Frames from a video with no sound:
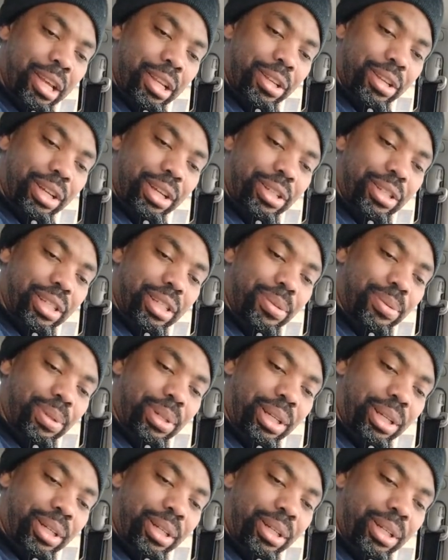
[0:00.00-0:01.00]
So here's this
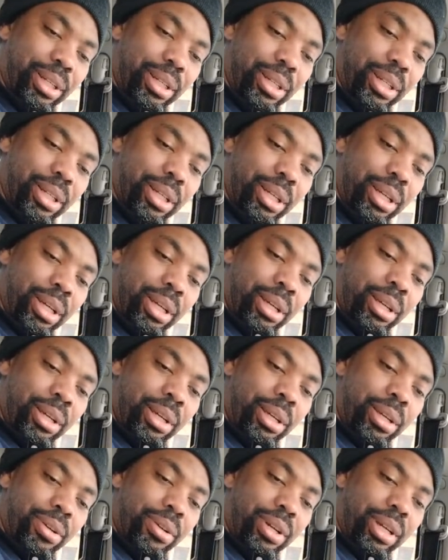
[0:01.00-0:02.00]
one here,
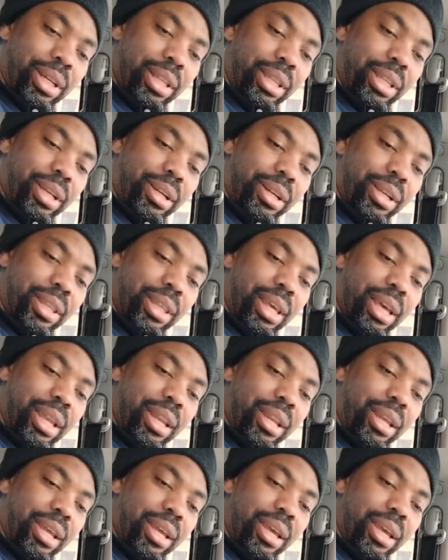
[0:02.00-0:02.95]
right there, that.